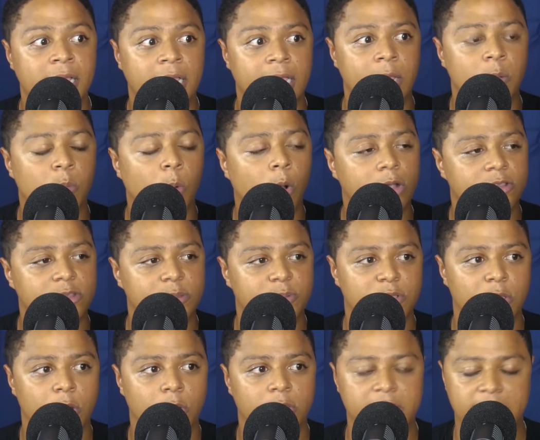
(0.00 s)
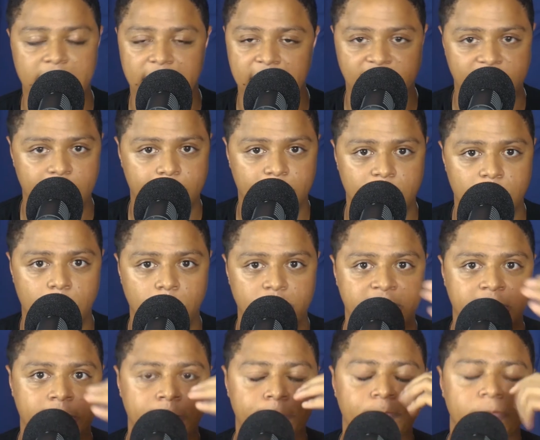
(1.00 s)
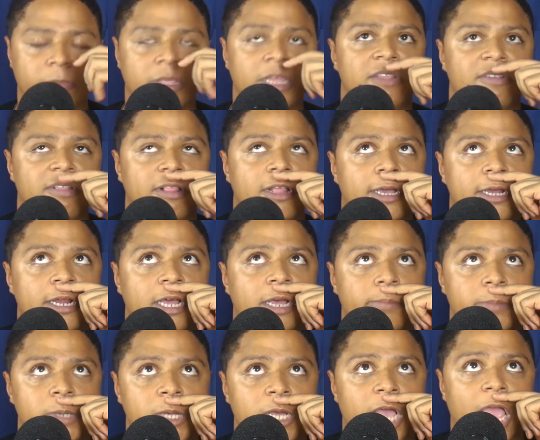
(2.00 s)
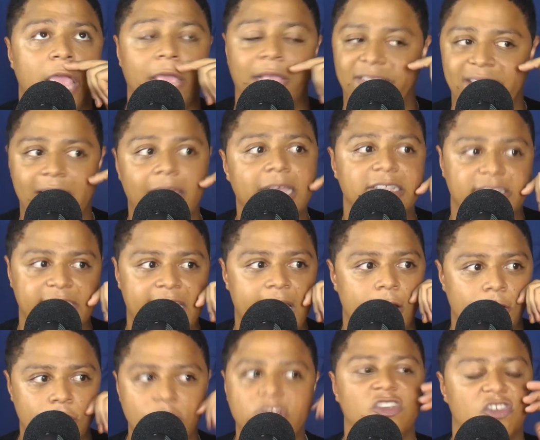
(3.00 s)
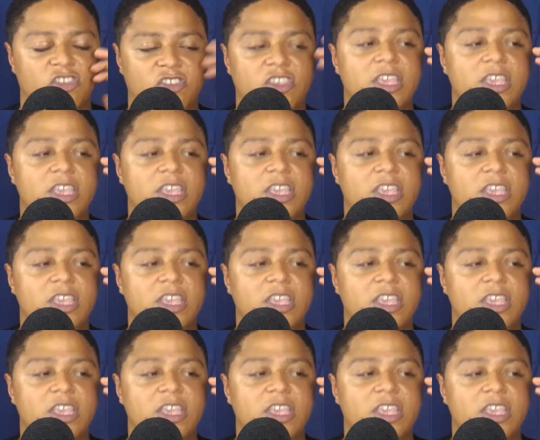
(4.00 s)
He walks up slowly. He gets up to the hotel. He's looking up. And you can tell he's scared. You can just